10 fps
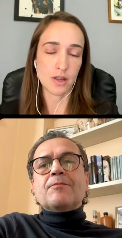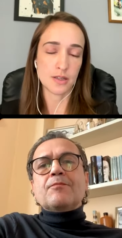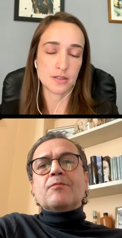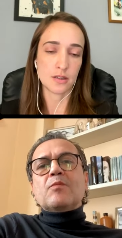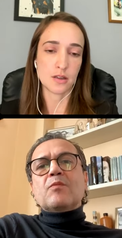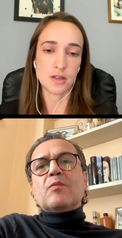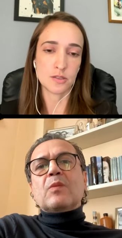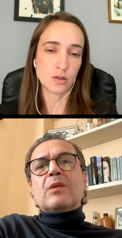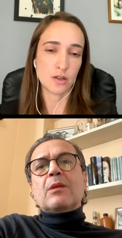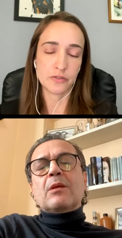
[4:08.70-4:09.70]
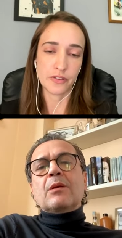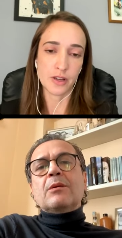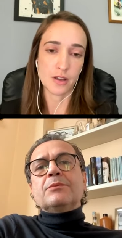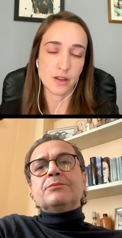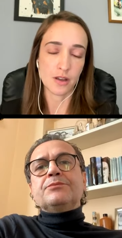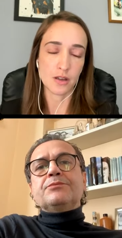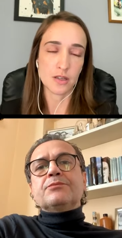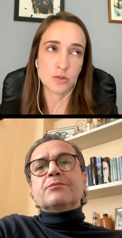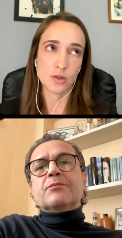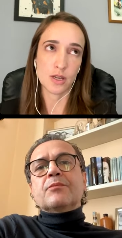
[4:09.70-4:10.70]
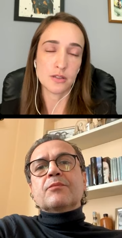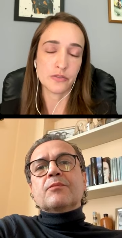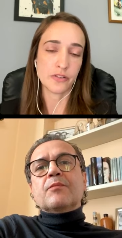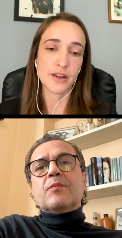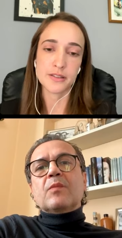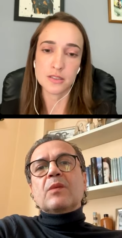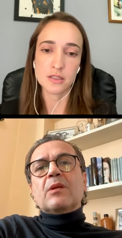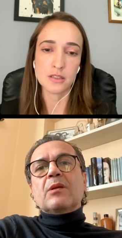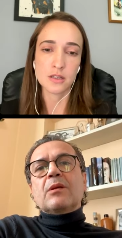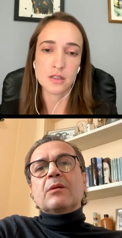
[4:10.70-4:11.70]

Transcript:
Speaker 1: as an isolate, uh, isolate finding,